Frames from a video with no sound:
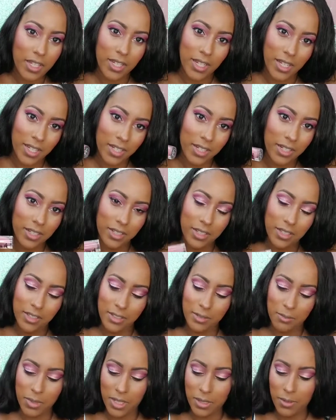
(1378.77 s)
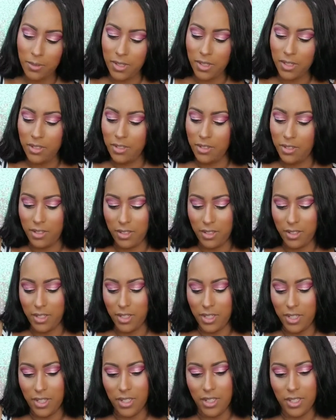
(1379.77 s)
Kind of, maybe.
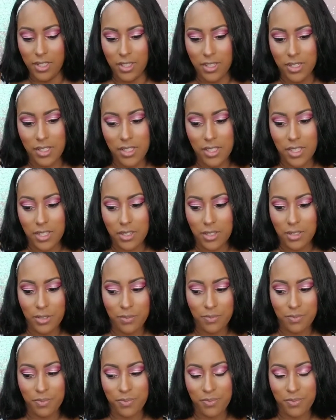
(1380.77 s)
So,